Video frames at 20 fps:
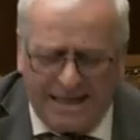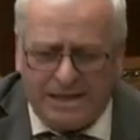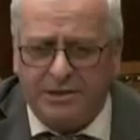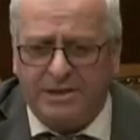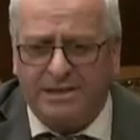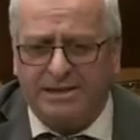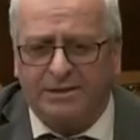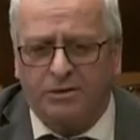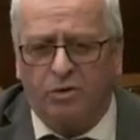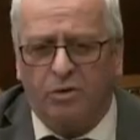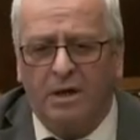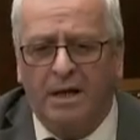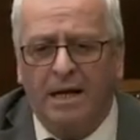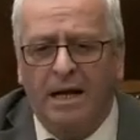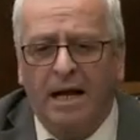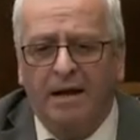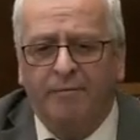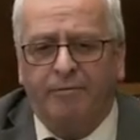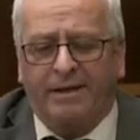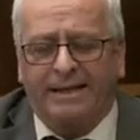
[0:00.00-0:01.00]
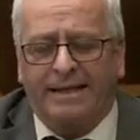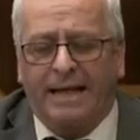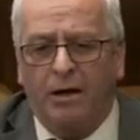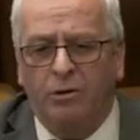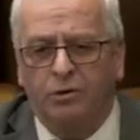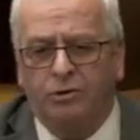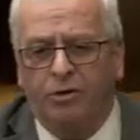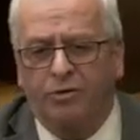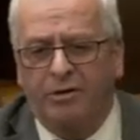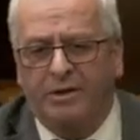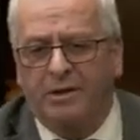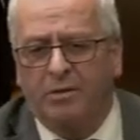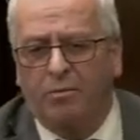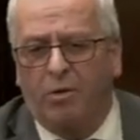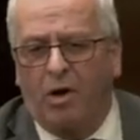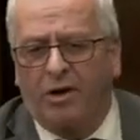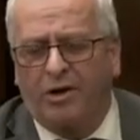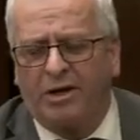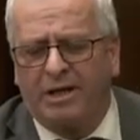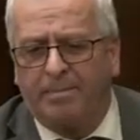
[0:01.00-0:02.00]
years ago for the cows to drink the
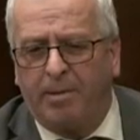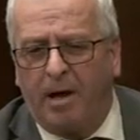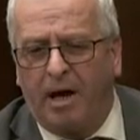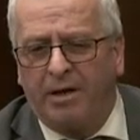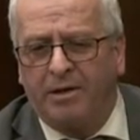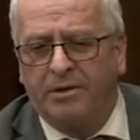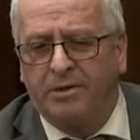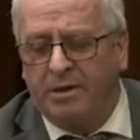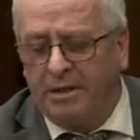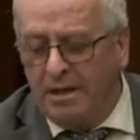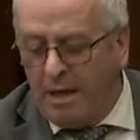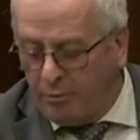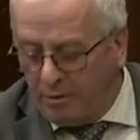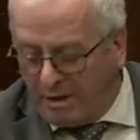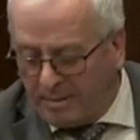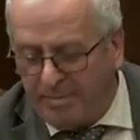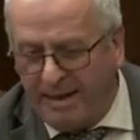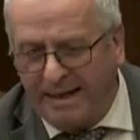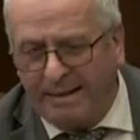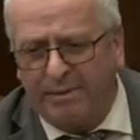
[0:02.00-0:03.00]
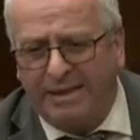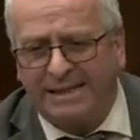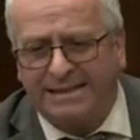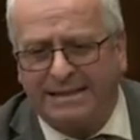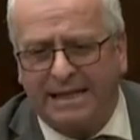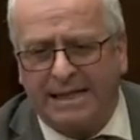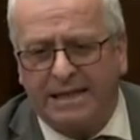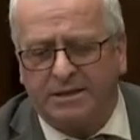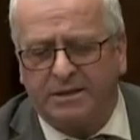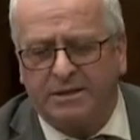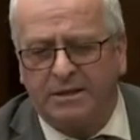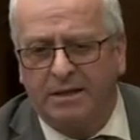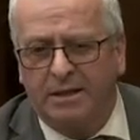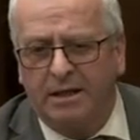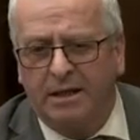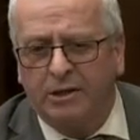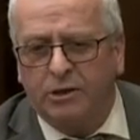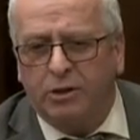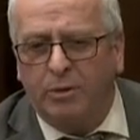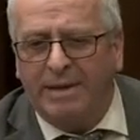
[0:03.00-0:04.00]
water in the pond. We'd break with a sledge.
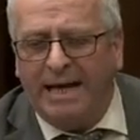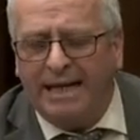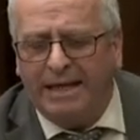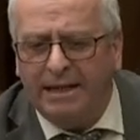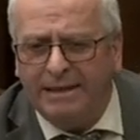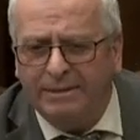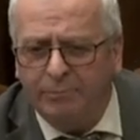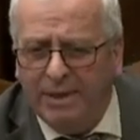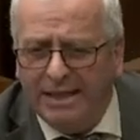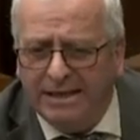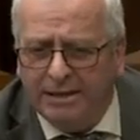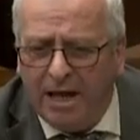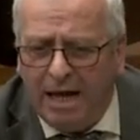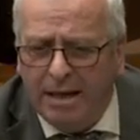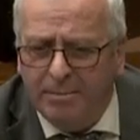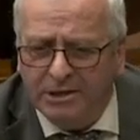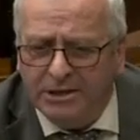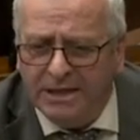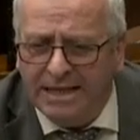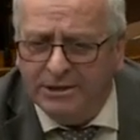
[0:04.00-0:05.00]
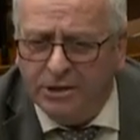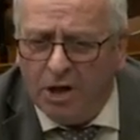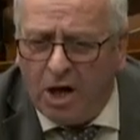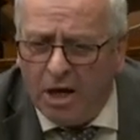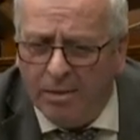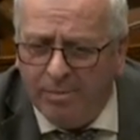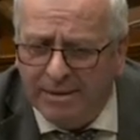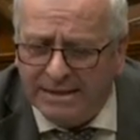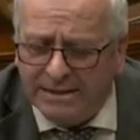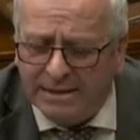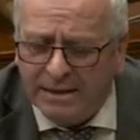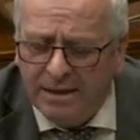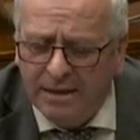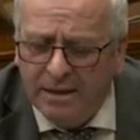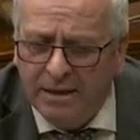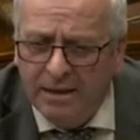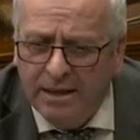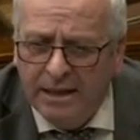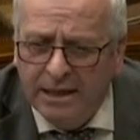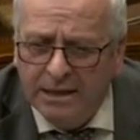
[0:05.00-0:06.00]
So we had climate change always.
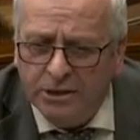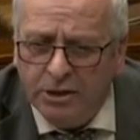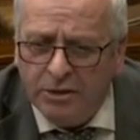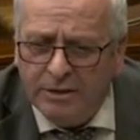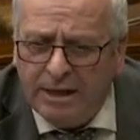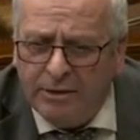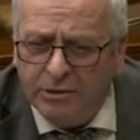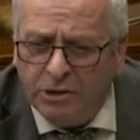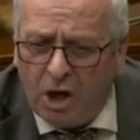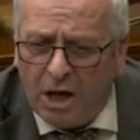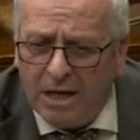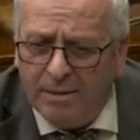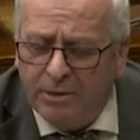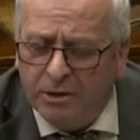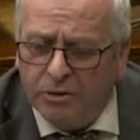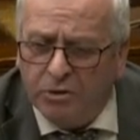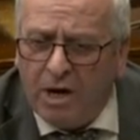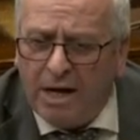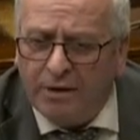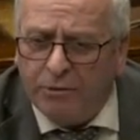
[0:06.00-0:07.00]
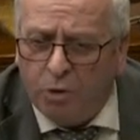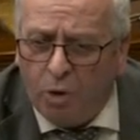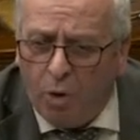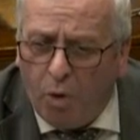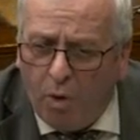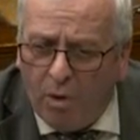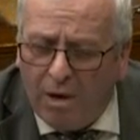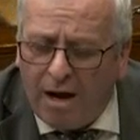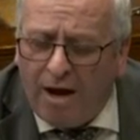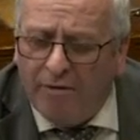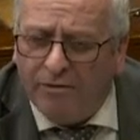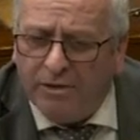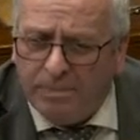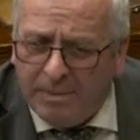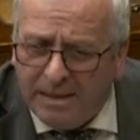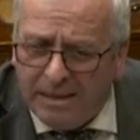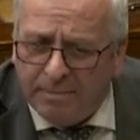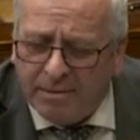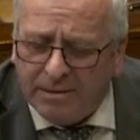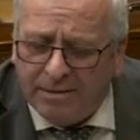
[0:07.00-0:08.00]
So now it's all about control of the
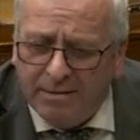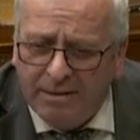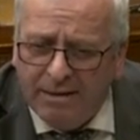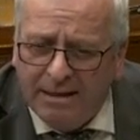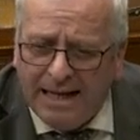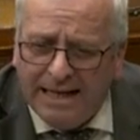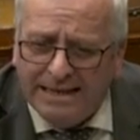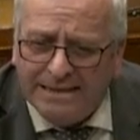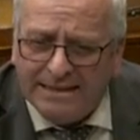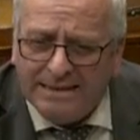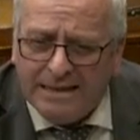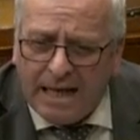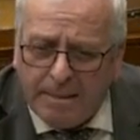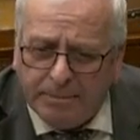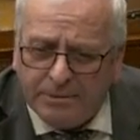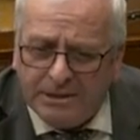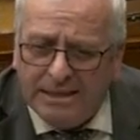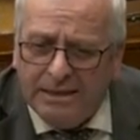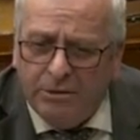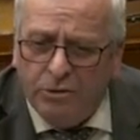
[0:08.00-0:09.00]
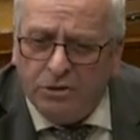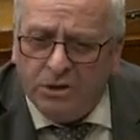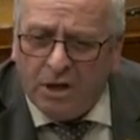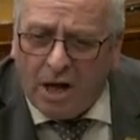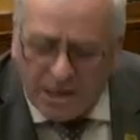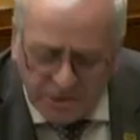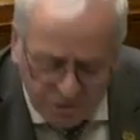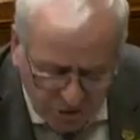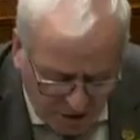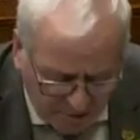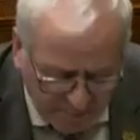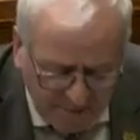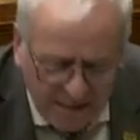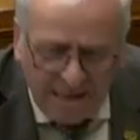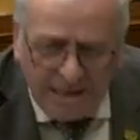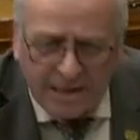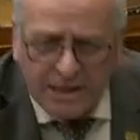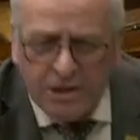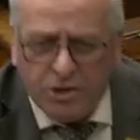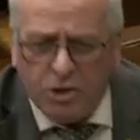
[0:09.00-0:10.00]
people. It's an absolute con job.
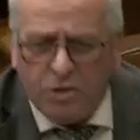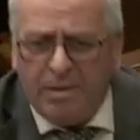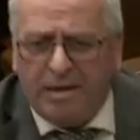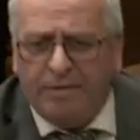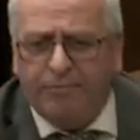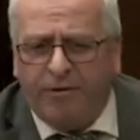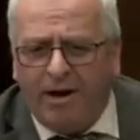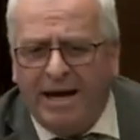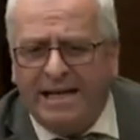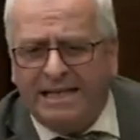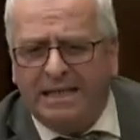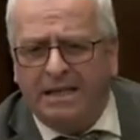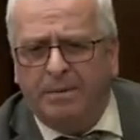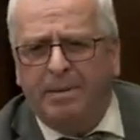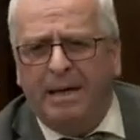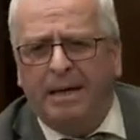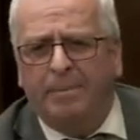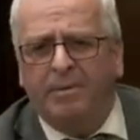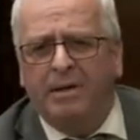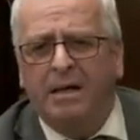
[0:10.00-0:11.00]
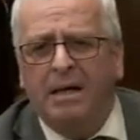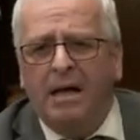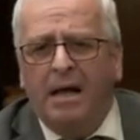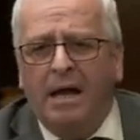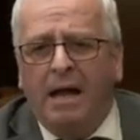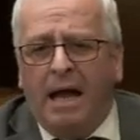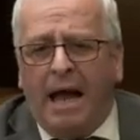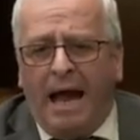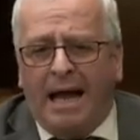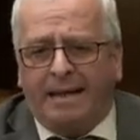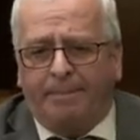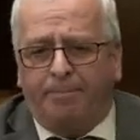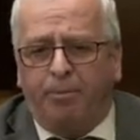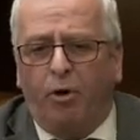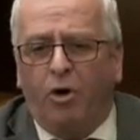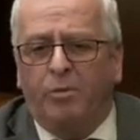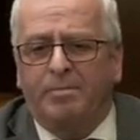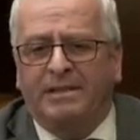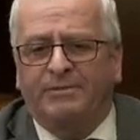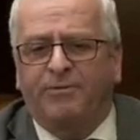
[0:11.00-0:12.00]
You just want to frighten the people and the
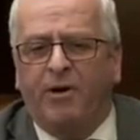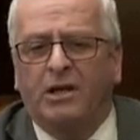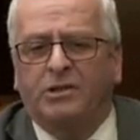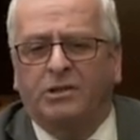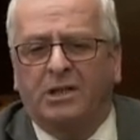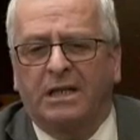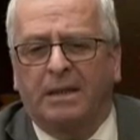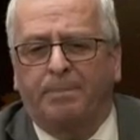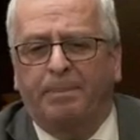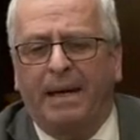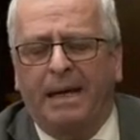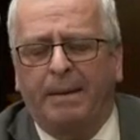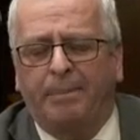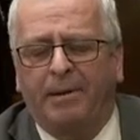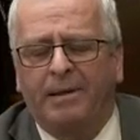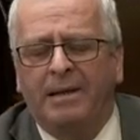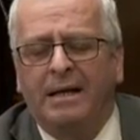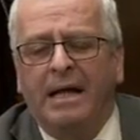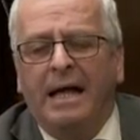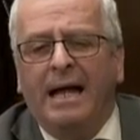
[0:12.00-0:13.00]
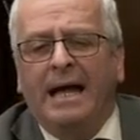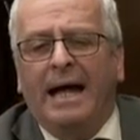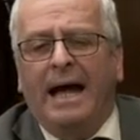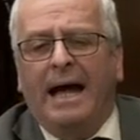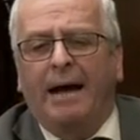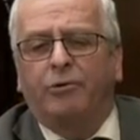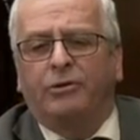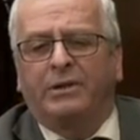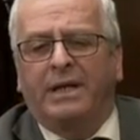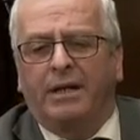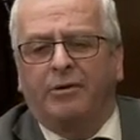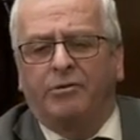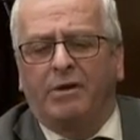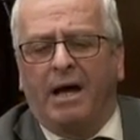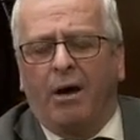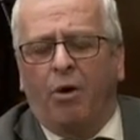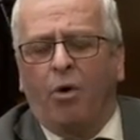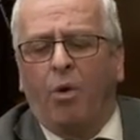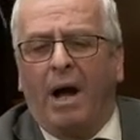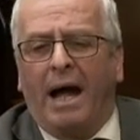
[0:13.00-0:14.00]
poor misfortunate people out there
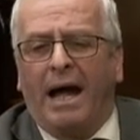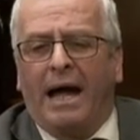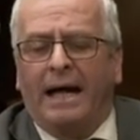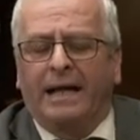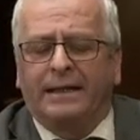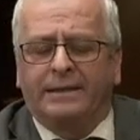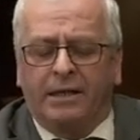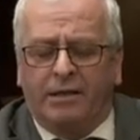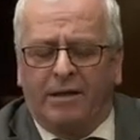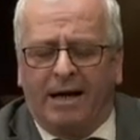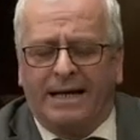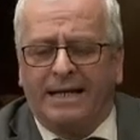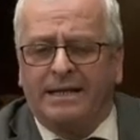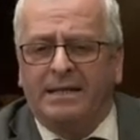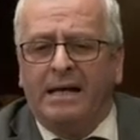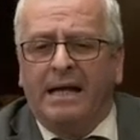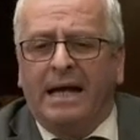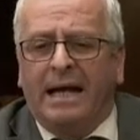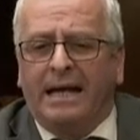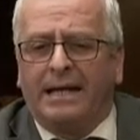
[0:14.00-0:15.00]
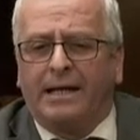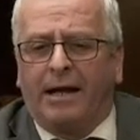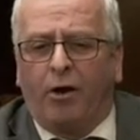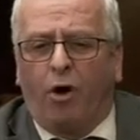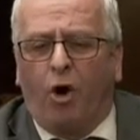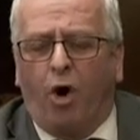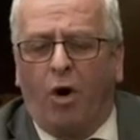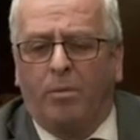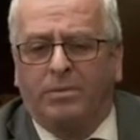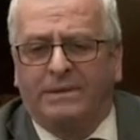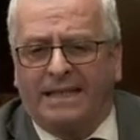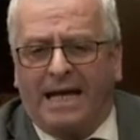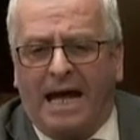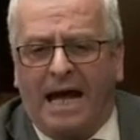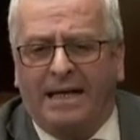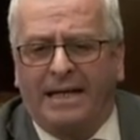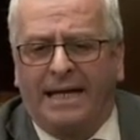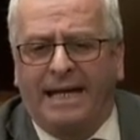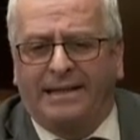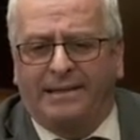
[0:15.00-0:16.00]
now tonight in their homes. They can't
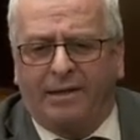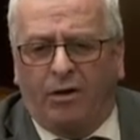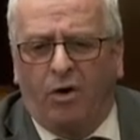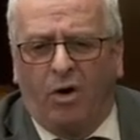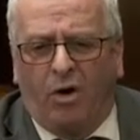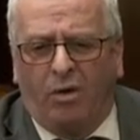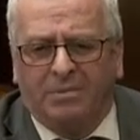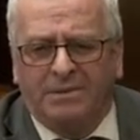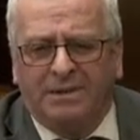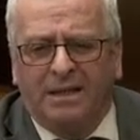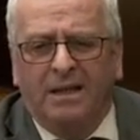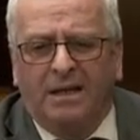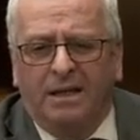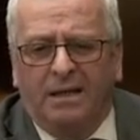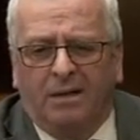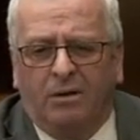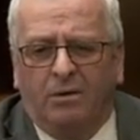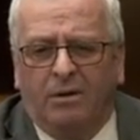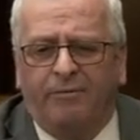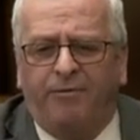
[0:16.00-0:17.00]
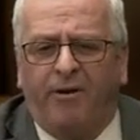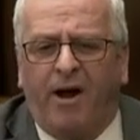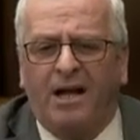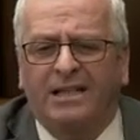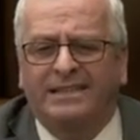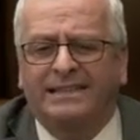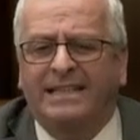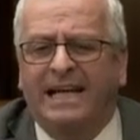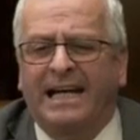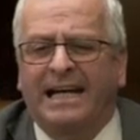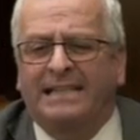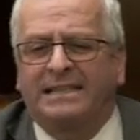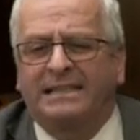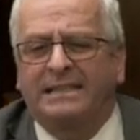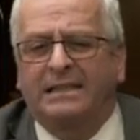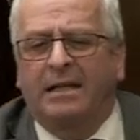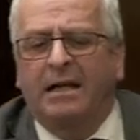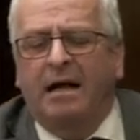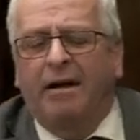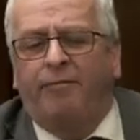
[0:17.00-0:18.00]
heat their homes. Foreign stations
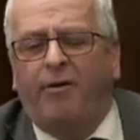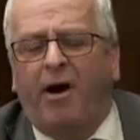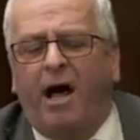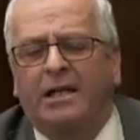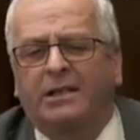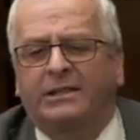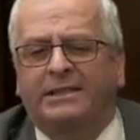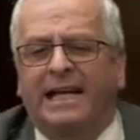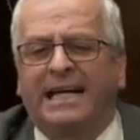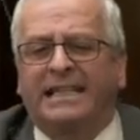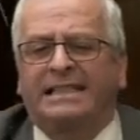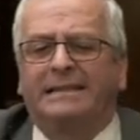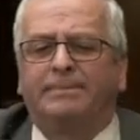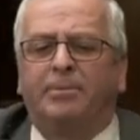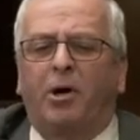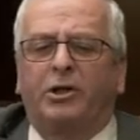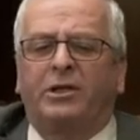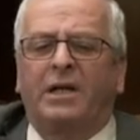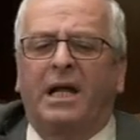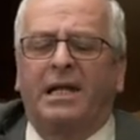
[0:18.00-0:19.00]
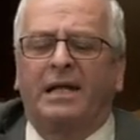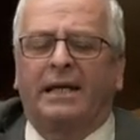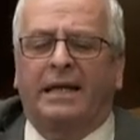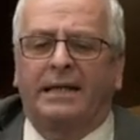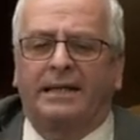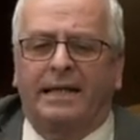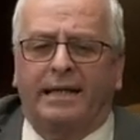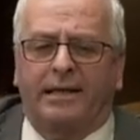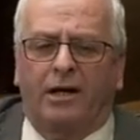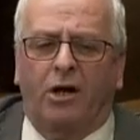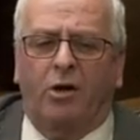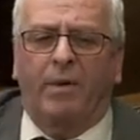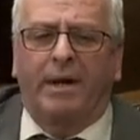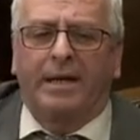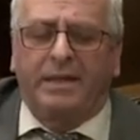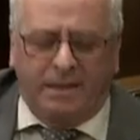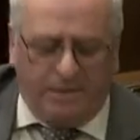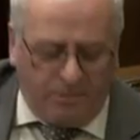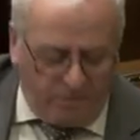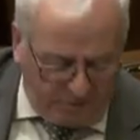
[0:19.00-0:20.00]
button in again. They don't know when
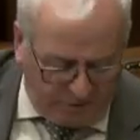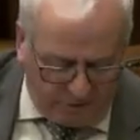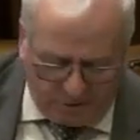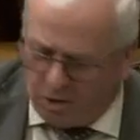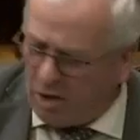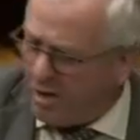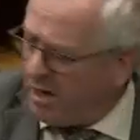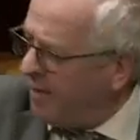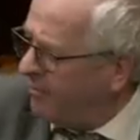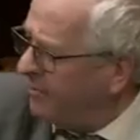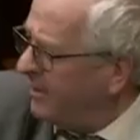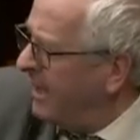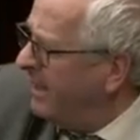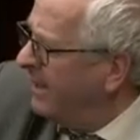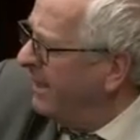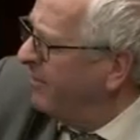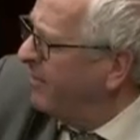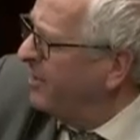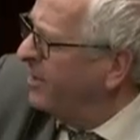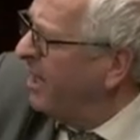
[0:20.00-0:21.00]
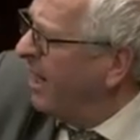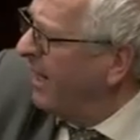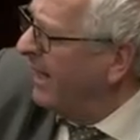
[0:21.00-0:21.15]
to turn off. Get a different dial,